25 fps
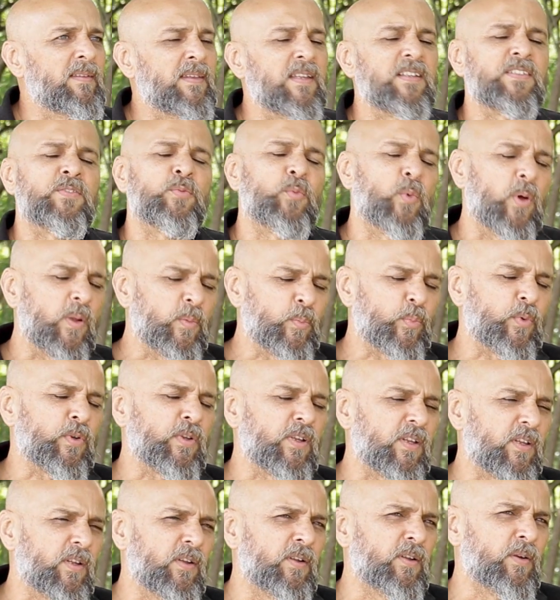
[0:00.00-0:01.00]
There's one
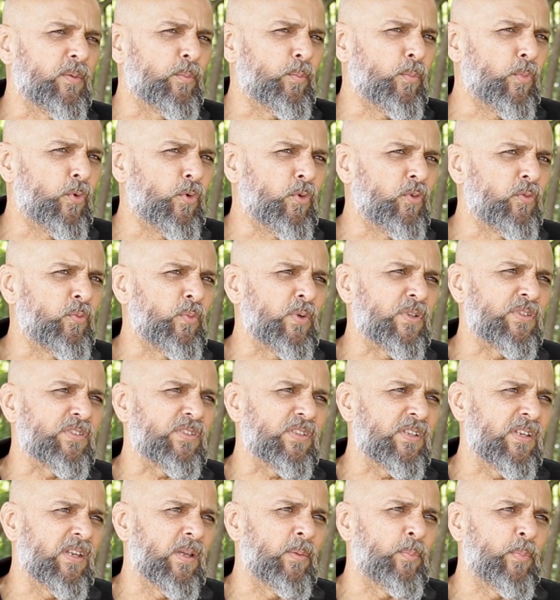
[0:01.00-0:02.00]
particular move which
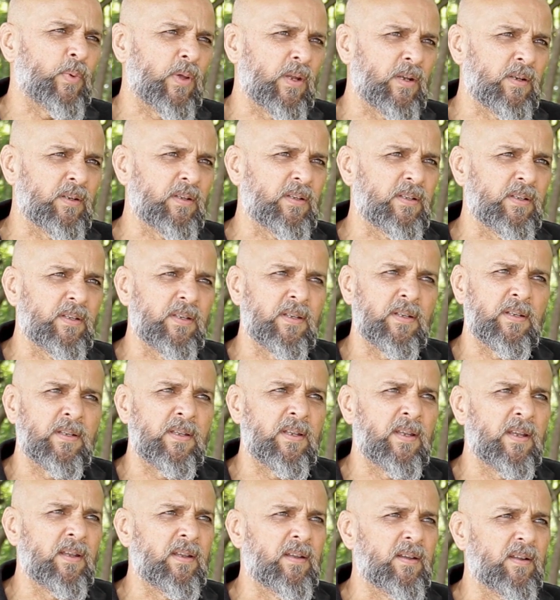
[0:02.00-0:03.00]
he apparently
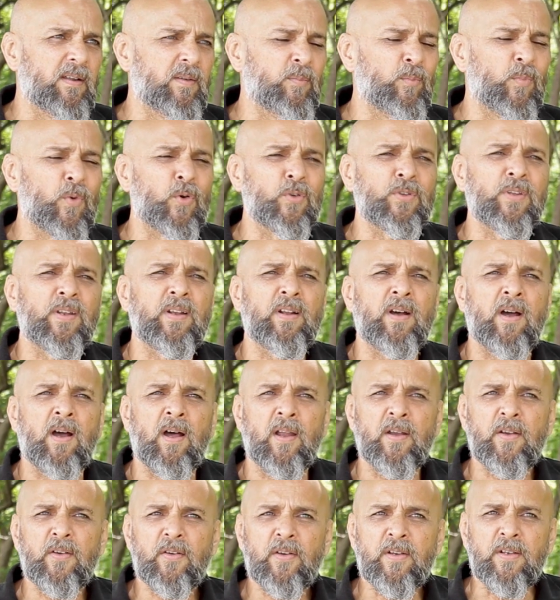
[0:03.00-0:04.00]
did more than a
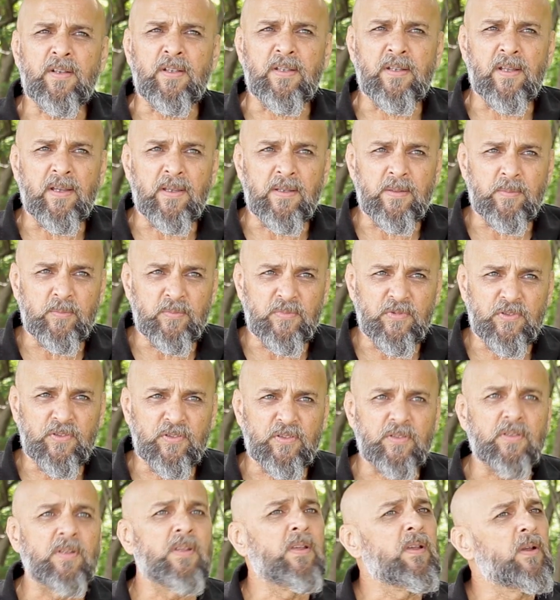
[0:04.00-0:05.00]
hundred times
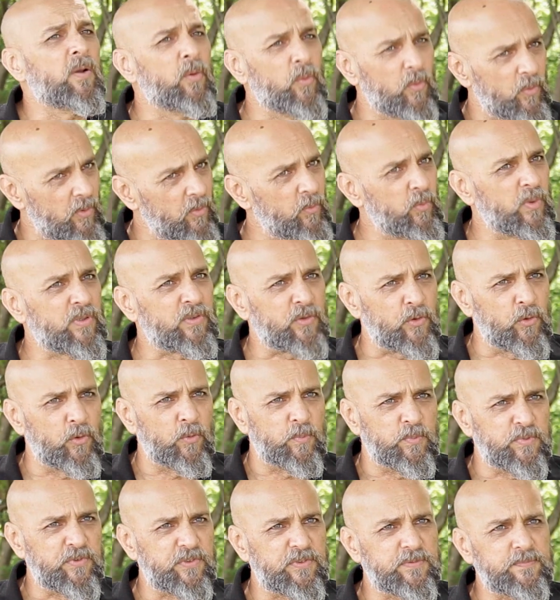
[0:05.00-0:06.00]
with
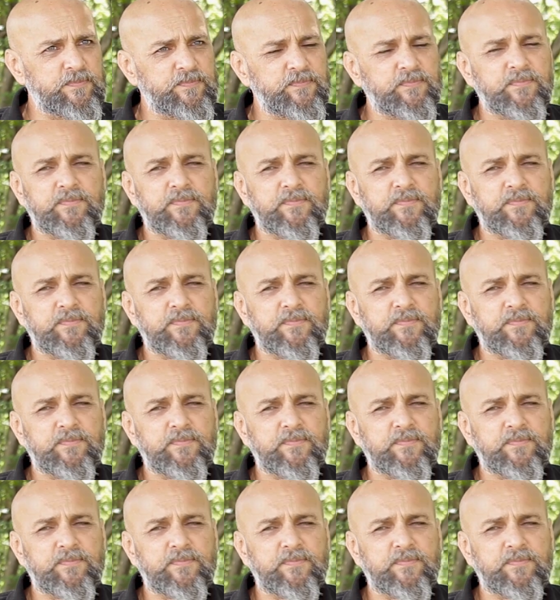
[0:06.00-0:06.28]
ropes,